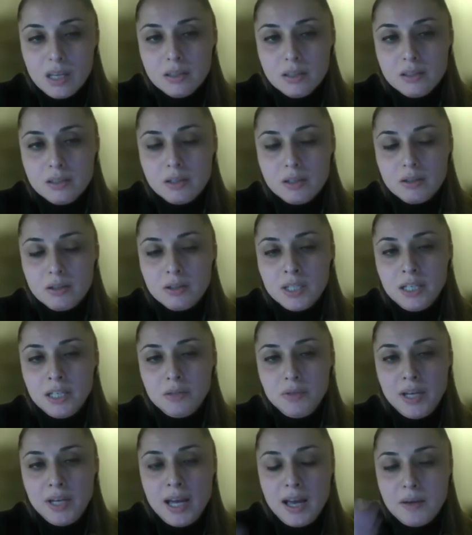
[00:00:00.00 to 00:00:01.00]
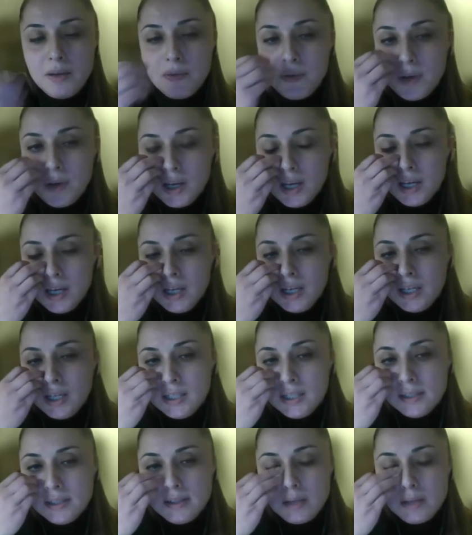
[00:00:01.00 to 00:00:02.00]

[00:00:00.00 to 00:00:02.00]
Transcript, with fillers: So here we have